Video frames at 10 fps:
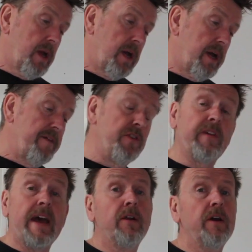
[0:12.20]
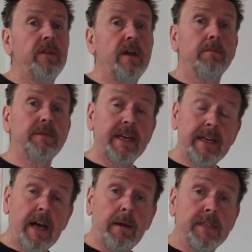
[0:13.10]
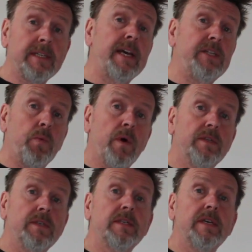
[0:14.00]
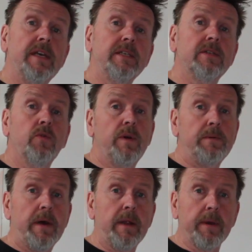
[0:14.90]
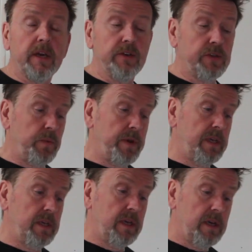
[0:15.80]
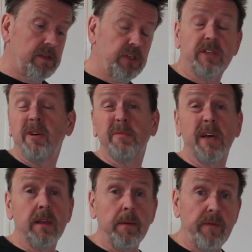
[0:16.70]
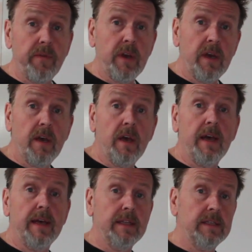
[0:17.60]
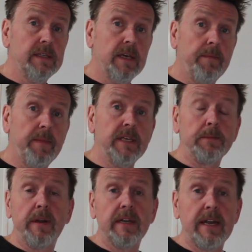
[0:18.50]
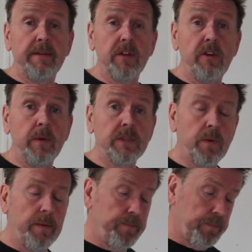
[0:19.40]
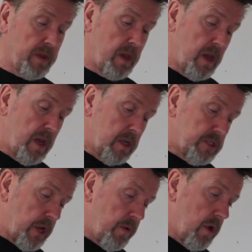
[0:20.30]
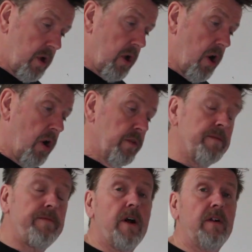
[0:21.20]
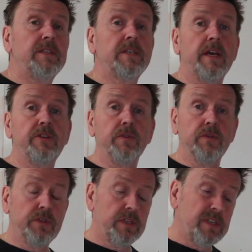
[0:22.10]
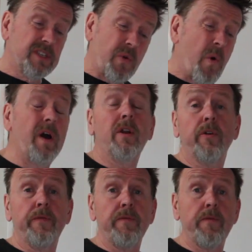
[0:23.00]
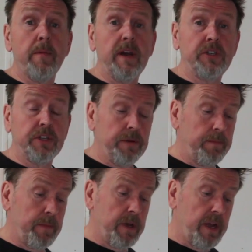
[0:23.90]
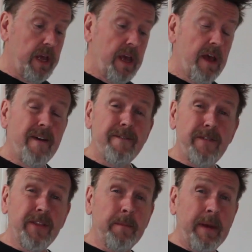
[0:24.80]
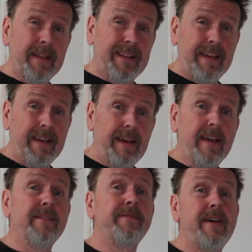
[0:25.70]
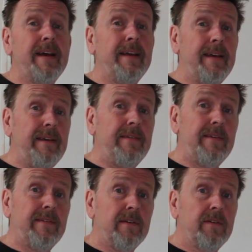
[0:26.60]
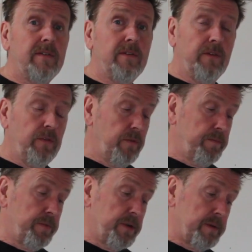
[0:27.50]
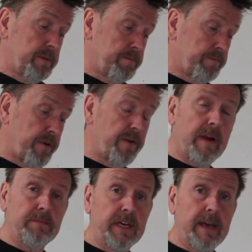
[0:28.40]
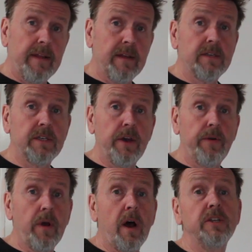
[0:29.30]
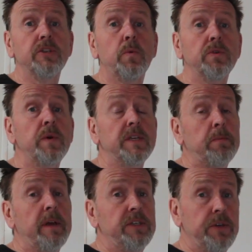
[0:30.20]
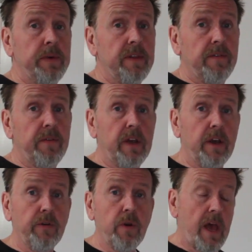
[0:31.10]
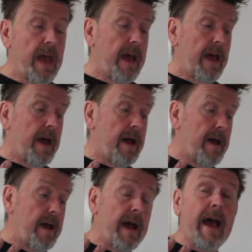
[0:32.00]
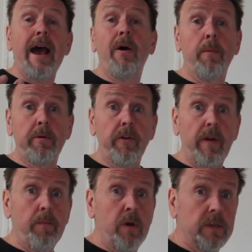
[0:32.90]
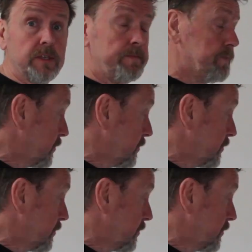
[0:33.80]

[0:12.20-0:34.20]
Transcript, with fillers: Uh, if you download the update, up-to-date ones, it's always better because we just update them every year, and um, it's better to have the newest one. So on the firing schedules there's quite a lot of information, but fundamentally it's fairly easy to, to put a program together, so I just want to explain to you in this video uh, how a program works.